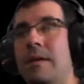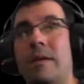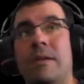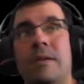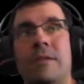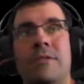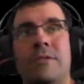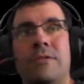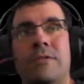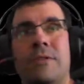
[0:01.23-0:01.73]

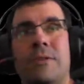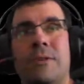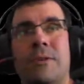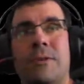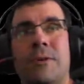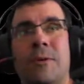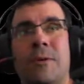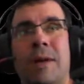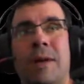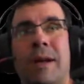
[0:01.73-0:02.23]

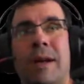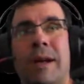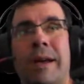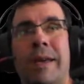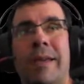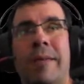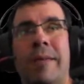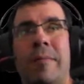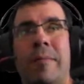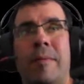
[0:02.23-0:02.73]
So, hi
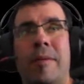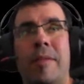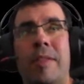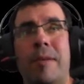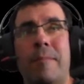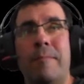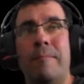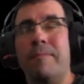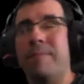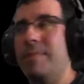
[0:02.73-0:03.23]

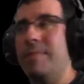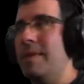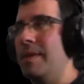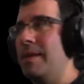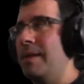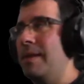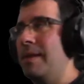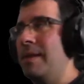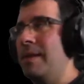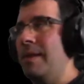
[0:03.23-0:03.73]
everybody.
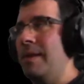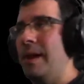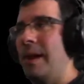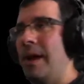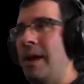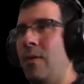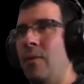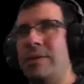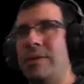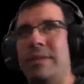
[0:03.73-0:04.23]

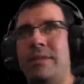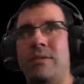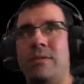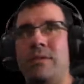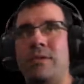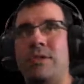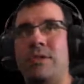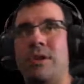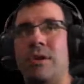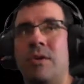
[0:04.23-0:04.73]
I wanted to
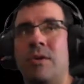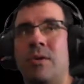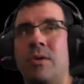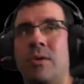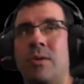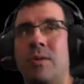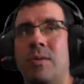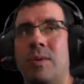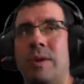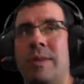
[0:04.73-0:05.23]

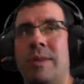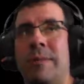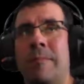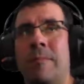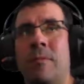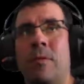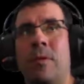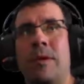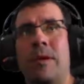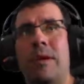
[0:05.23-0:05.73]
show what I'm
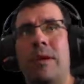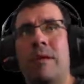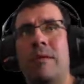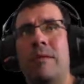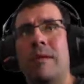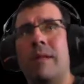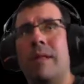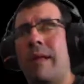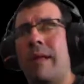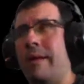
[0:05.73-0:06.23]
working
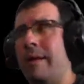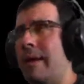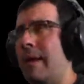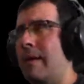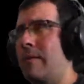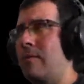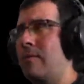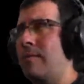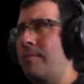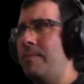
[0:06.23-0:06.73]
on right
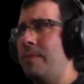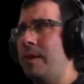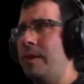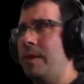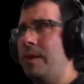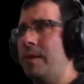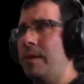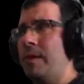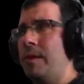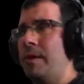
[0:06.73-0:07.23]
now.
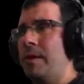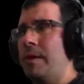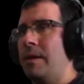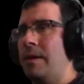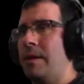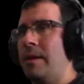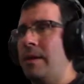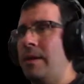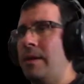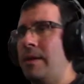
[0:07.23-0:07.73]

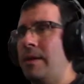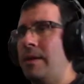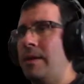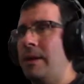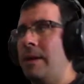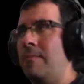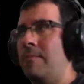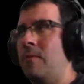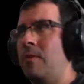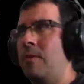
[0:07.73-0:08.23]

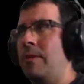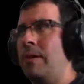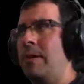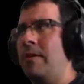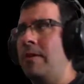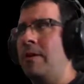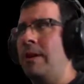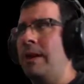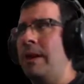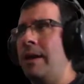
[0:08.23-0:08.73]
I'm working
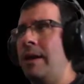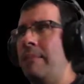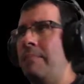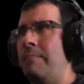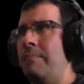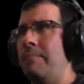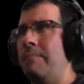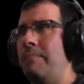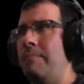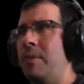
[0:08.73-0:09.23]
on a
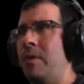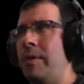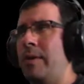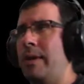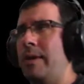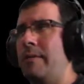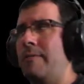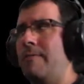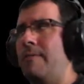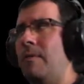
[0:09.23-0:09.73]

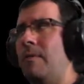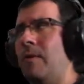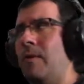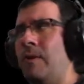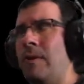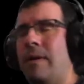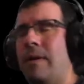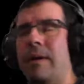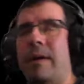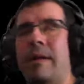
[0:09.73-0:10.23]
project
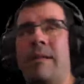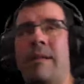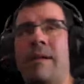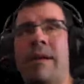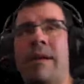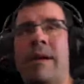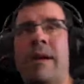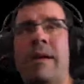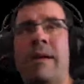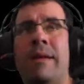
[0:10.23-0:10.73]
for
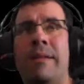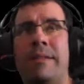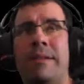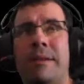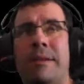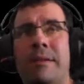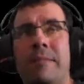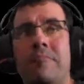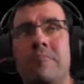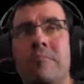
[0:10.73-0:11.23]
Unreal
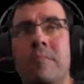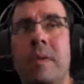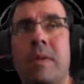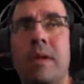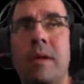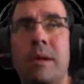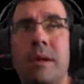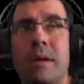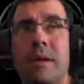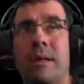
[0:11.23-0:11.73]
Engine.
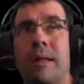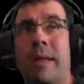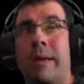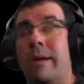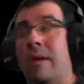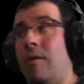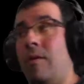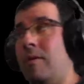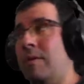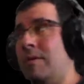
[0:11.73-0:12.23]
Right
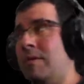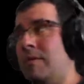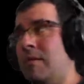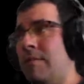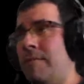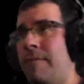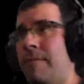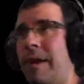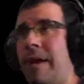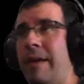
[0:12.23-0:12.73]
now it's on
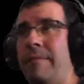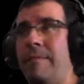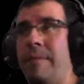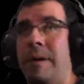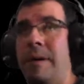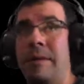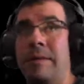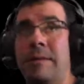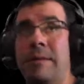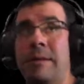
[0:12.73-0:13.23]
5,
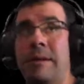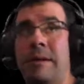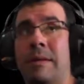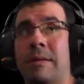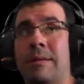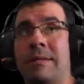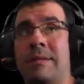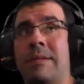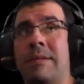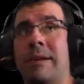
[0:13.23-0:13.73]
but it
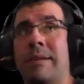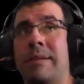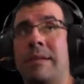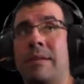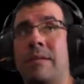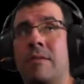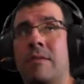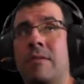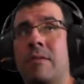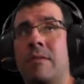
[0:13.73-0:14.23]

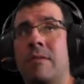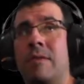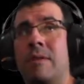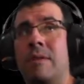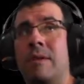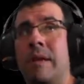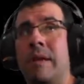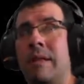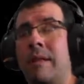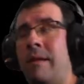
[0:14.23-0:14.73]
started on
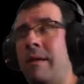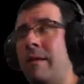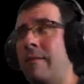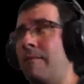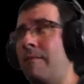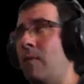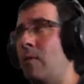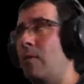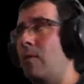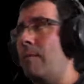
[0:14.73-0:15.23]
Unreal
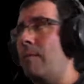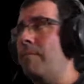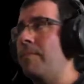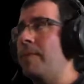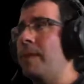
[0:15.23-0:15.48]
4.